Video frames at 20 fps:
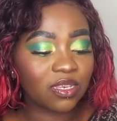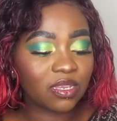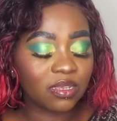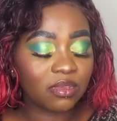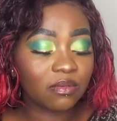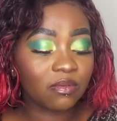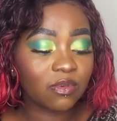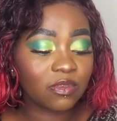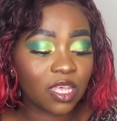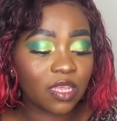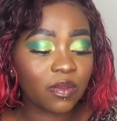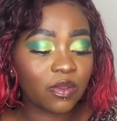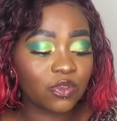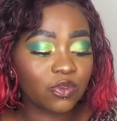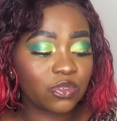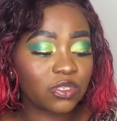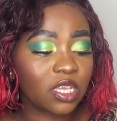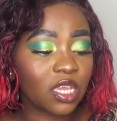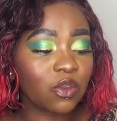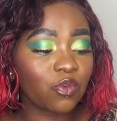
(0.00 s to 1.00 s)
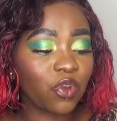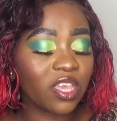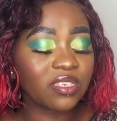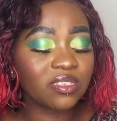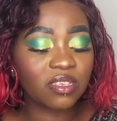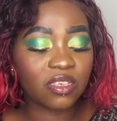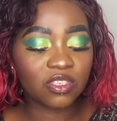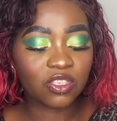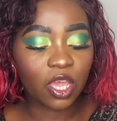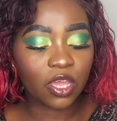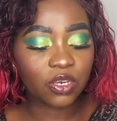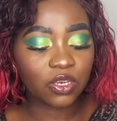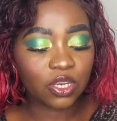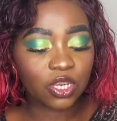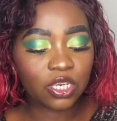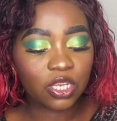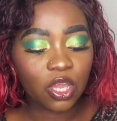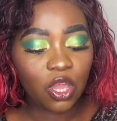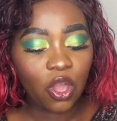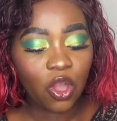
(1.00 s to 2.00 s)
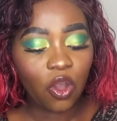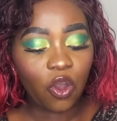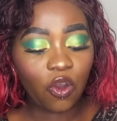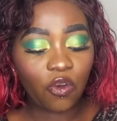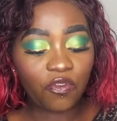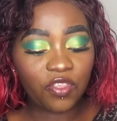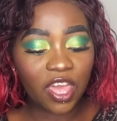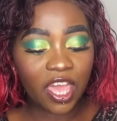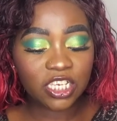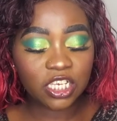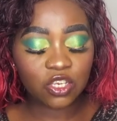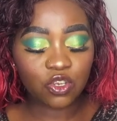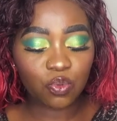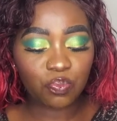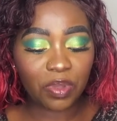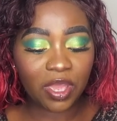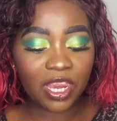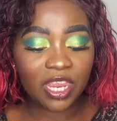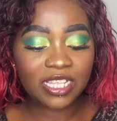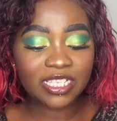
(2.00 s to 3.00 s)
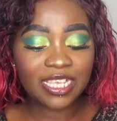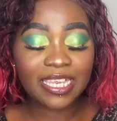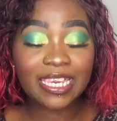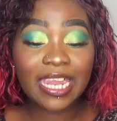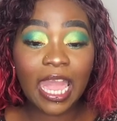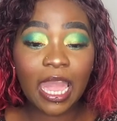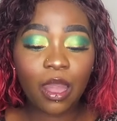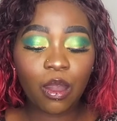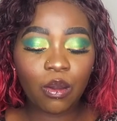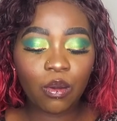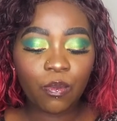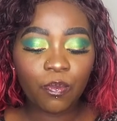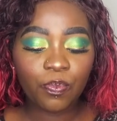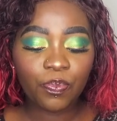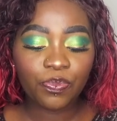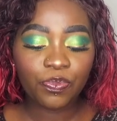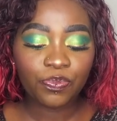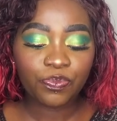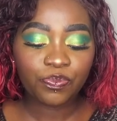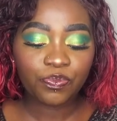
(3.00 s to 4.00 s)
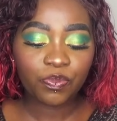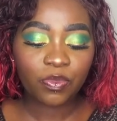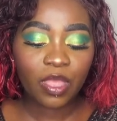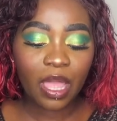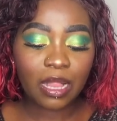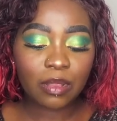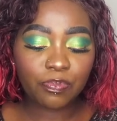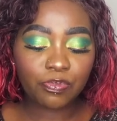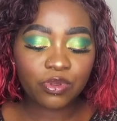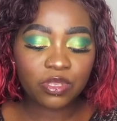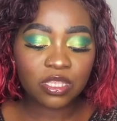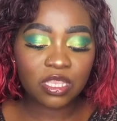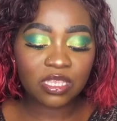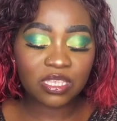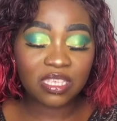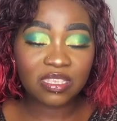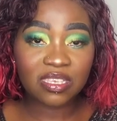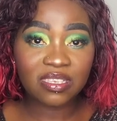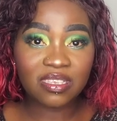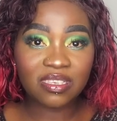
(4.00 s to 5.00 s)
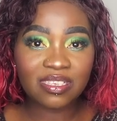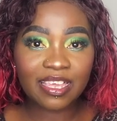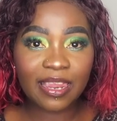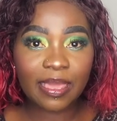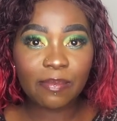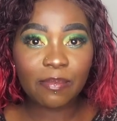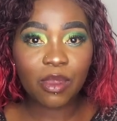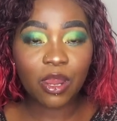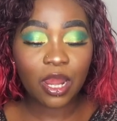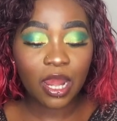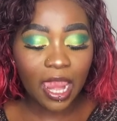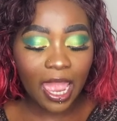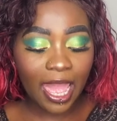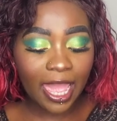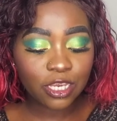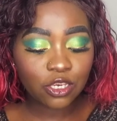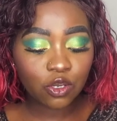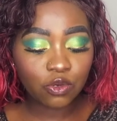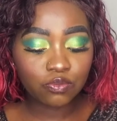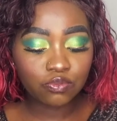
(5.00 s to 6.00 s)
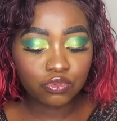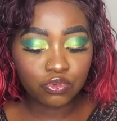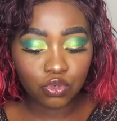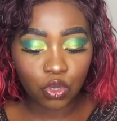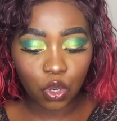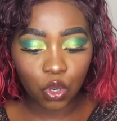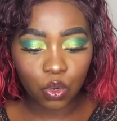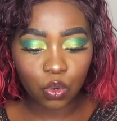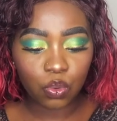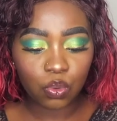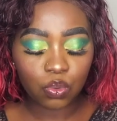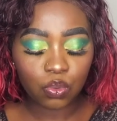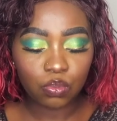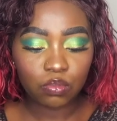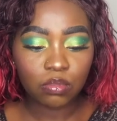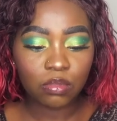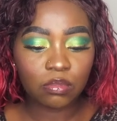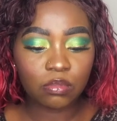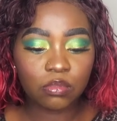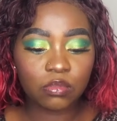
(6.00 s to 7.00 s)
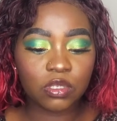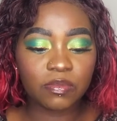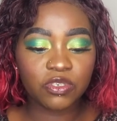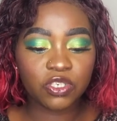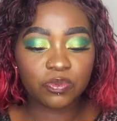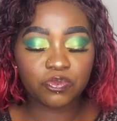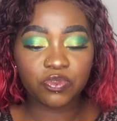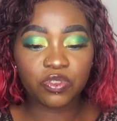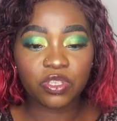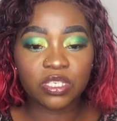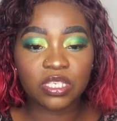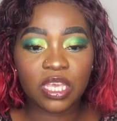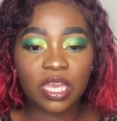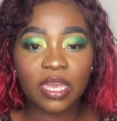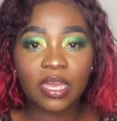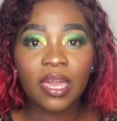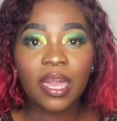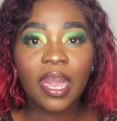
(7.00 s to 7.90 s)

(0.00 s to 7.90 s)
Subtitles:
Is that what you say? Raise the standard of the eyeshadow palettes. Now, I'll put this as a disclaimer. I don't know. Let me just put this here.